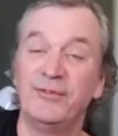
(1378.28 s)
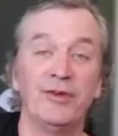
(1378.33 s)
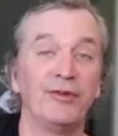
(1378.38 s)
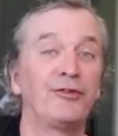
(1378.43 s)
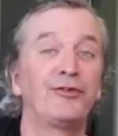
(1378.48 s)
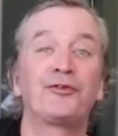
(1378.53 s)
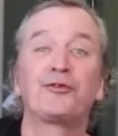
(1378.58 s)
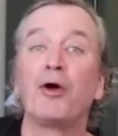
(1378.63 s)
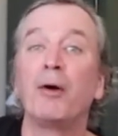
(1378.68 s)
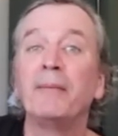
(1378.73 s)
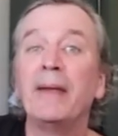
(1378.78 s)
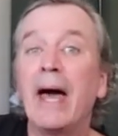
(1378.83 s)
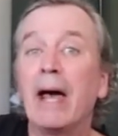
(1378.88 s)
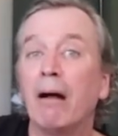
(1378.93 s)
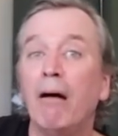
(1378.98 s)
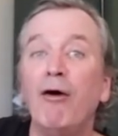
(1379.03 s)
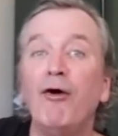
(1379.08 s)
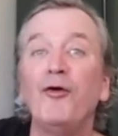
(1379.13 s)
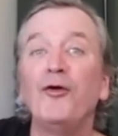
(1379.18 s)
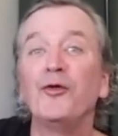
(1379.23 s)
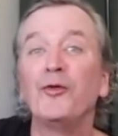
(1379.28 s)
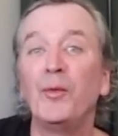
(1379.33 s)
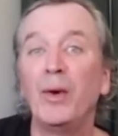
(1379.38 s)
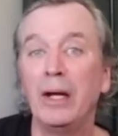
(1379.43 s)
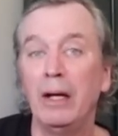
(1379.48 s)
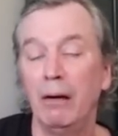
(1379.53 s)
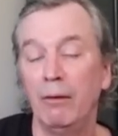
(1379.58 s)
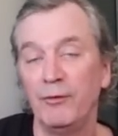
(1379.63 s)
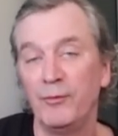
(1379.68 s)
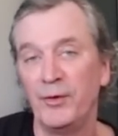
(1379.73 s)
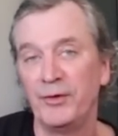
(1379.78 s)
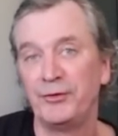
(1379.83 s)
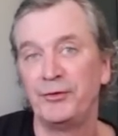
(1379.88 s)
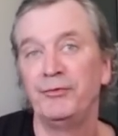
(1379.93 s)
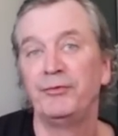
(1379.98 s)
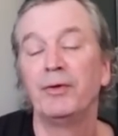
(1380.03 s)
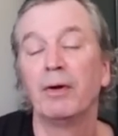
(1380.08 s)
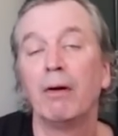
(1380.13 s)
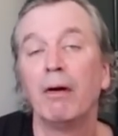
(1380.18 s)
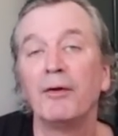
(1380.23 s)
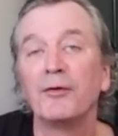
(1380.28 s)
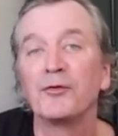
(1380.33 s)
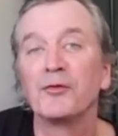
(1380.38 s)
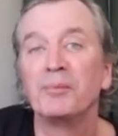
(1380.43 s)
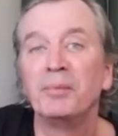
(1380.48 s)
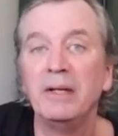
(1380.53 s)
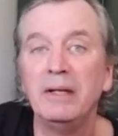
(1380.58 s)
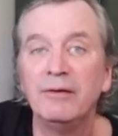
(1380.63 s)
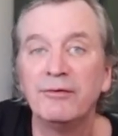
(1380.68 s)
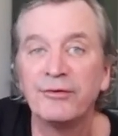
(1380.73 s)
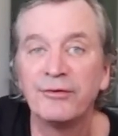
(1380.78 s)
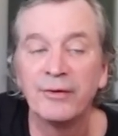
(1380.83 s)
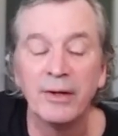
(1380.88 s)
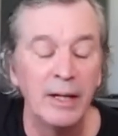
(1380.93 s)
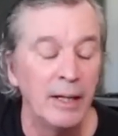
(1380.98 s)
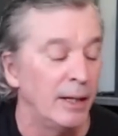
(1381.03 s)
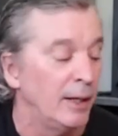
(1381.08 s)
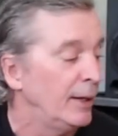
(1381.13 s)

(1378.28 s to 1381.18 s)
Just strum that all the way out once you've done all the repeats.